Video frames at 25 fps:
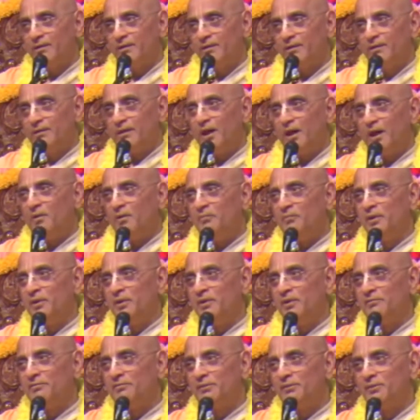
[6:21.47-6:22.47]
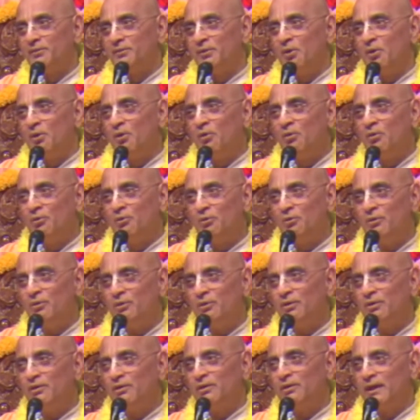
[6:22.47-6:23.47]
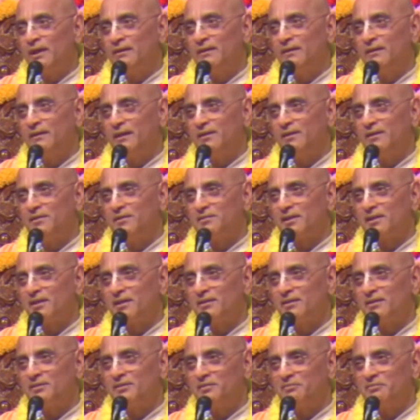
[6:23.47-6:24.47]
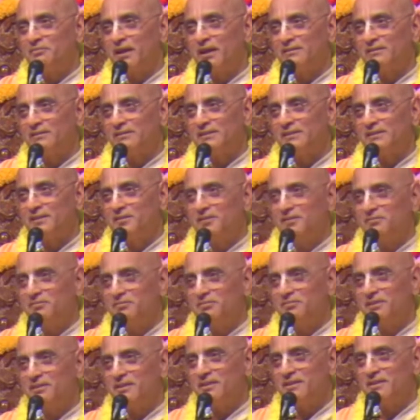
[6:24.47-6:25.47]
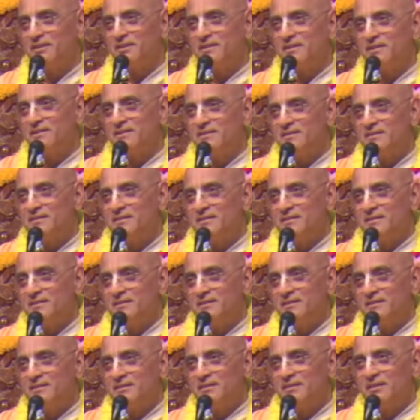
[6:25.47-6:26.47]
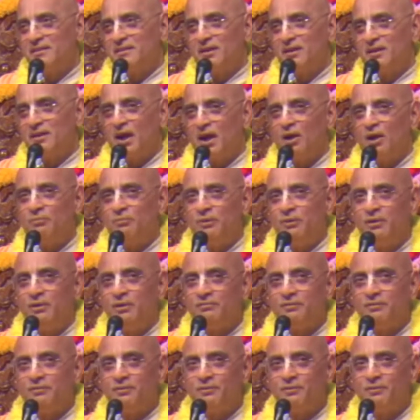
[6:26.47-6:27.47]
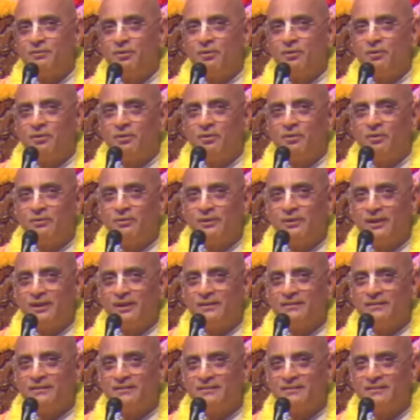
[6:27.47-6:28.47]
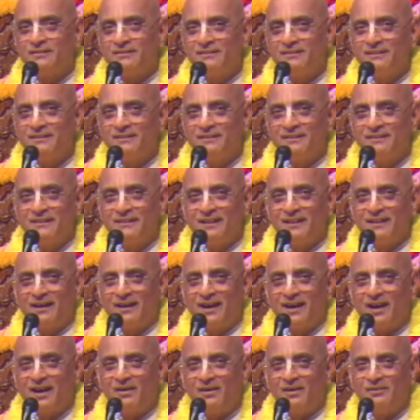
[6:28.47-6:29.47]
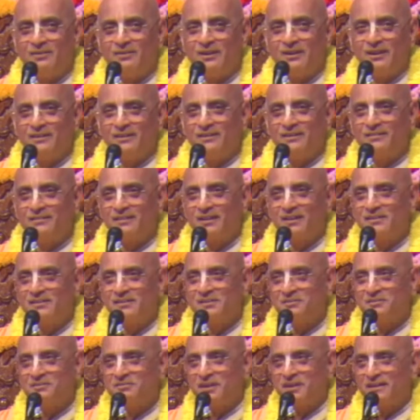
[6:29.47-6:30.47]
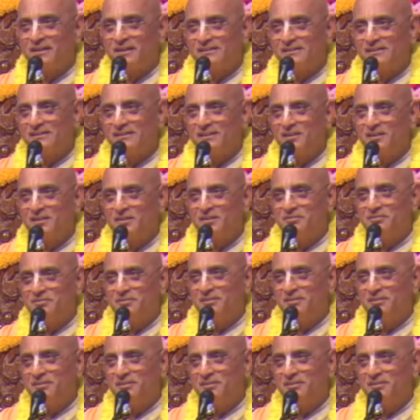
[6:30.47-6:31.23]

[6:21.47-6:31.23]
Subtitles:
How many of you know that they are the sons of Vazdev? How many of you don't know that how they are the sons of Vazdev?